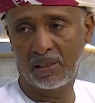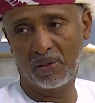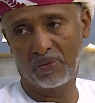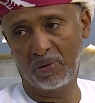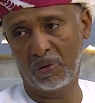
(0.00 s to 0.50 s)

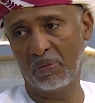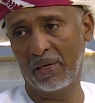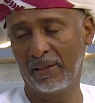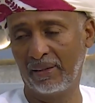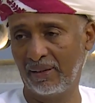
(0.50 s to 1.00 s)
of
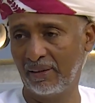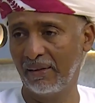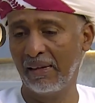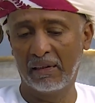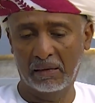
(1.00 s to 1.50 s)
Omani
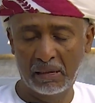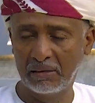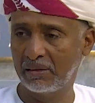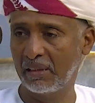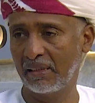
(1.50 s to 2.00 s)

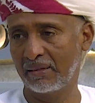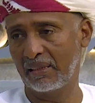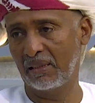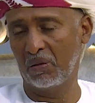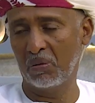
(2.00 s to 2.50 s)
khanjars
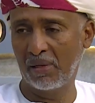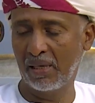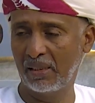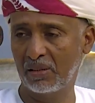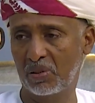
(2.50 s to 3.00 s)
and
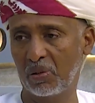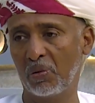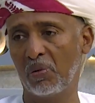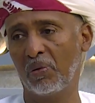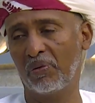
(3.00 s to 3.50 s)
Omani
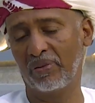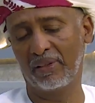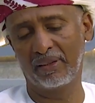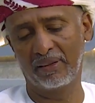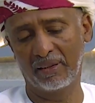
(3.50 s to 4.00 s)
suyuf,
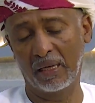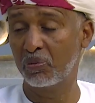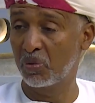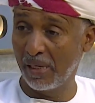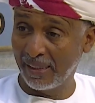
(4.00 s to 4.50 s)
and
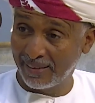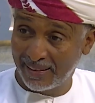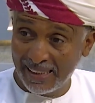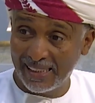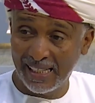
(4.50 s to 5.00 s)
up to
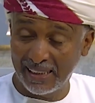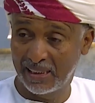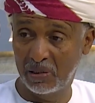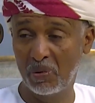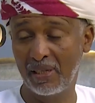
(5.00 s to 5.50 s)

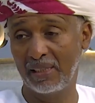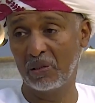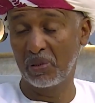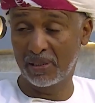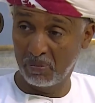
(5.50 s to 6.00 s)
1991
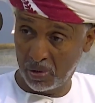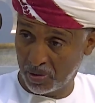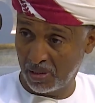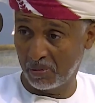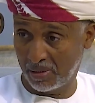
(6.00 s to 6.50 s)
it was a
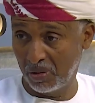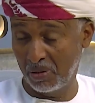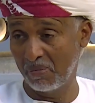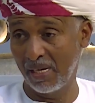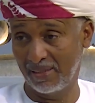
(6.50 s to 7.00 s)
museum. Can
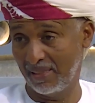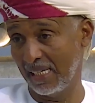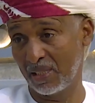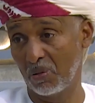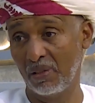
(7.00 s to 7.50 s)
you imagine?
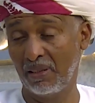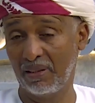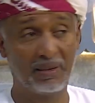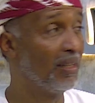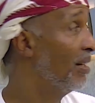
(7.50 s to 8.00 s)
That's only